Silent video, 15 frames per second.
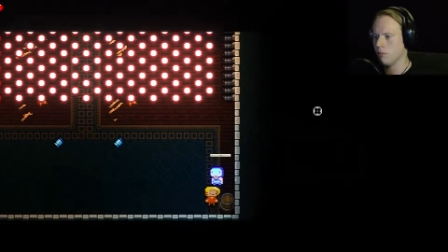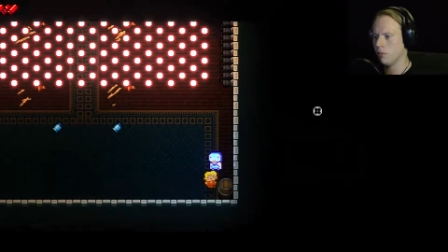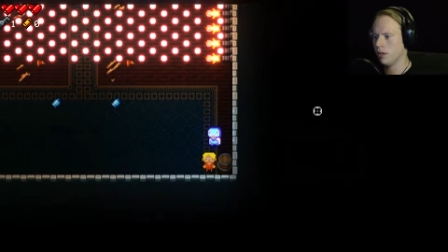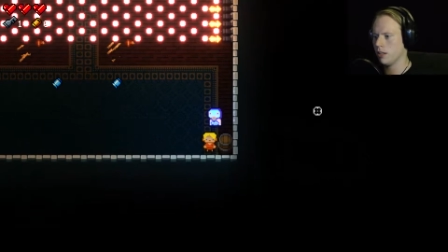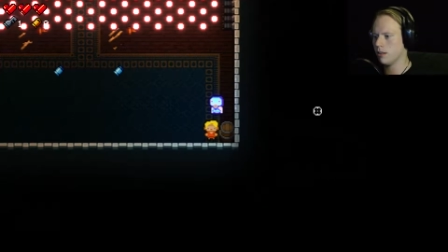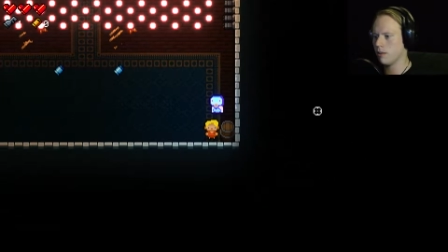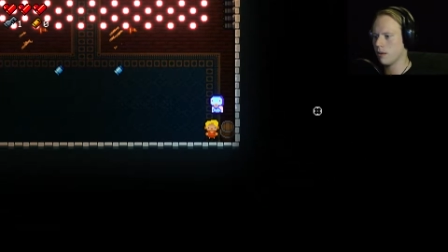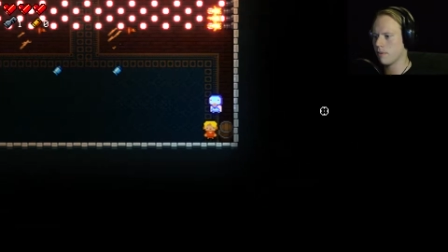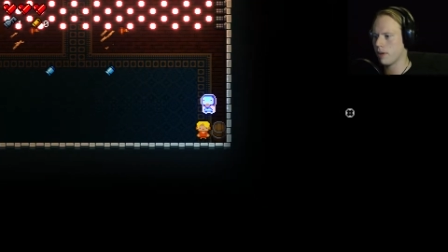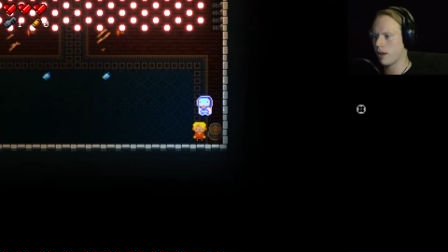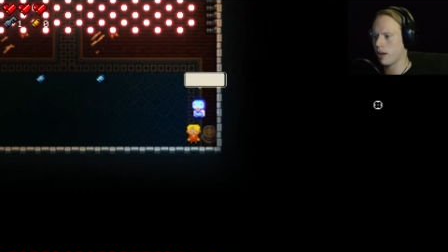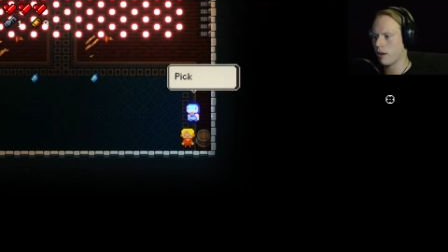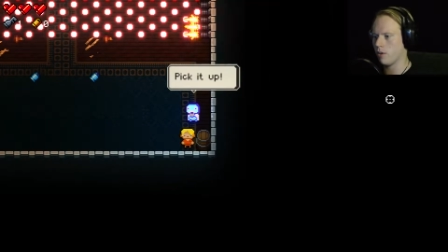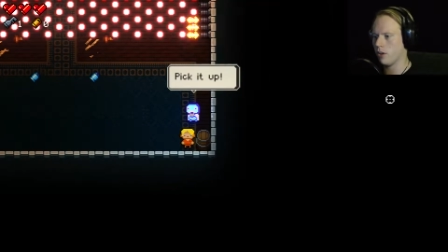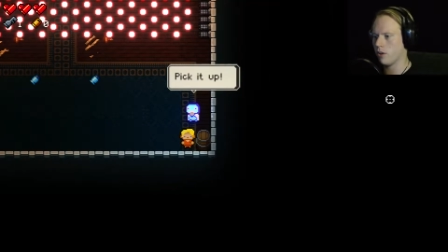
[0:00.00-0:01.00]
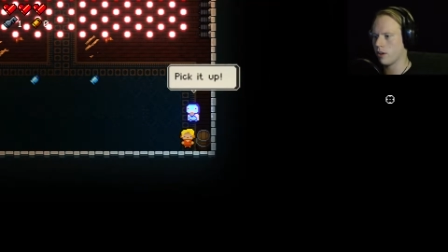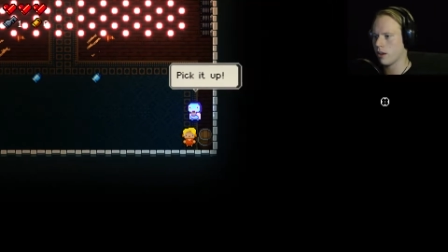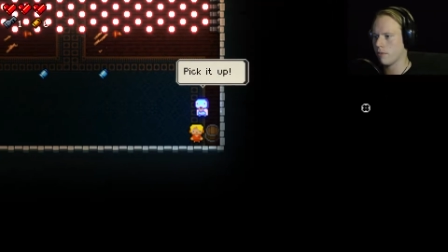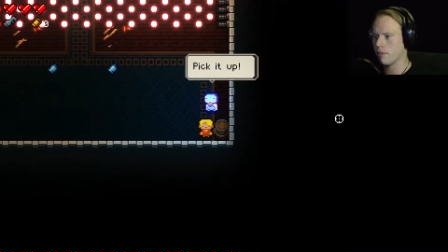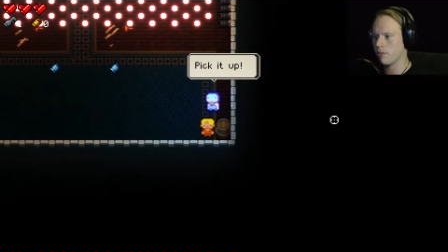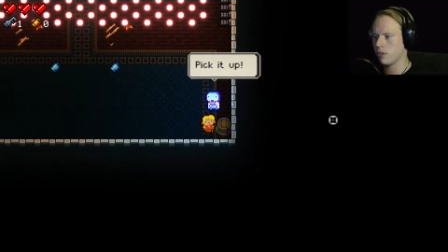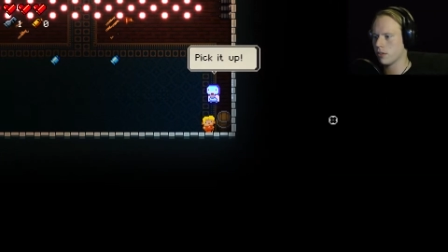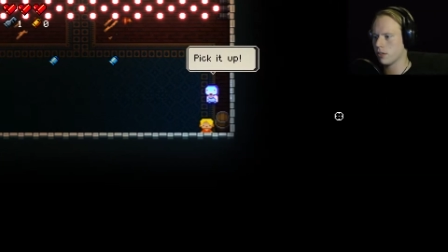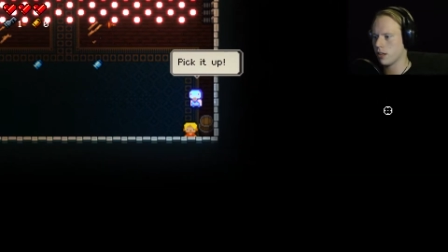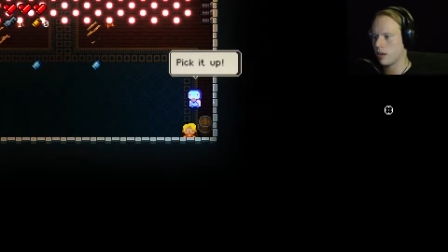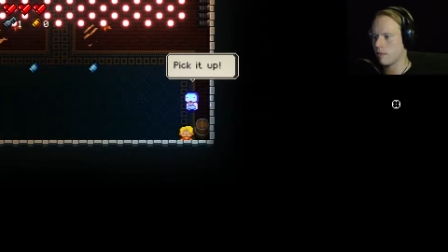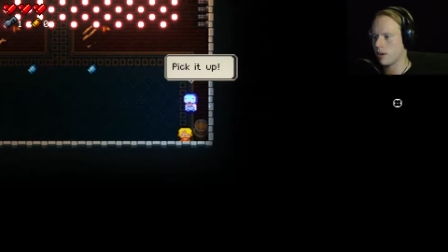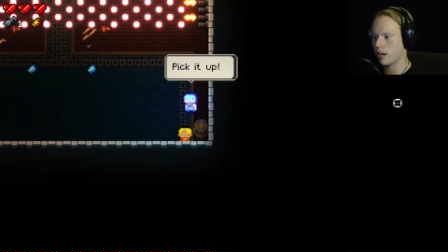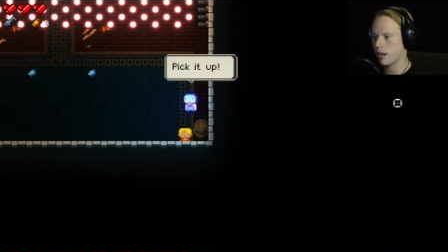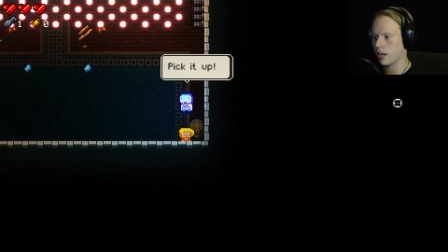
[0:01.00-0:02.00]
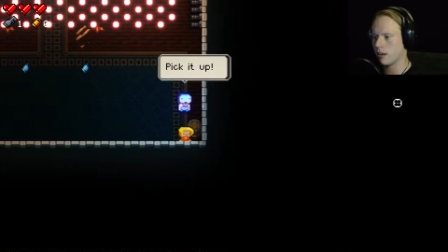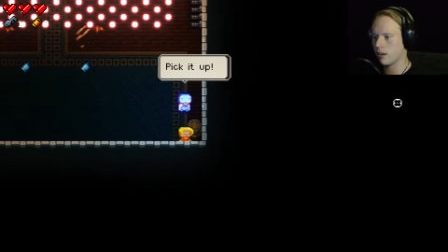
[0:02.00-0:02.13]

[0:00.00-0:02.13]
Pick them up, okay, but first, yeah, but I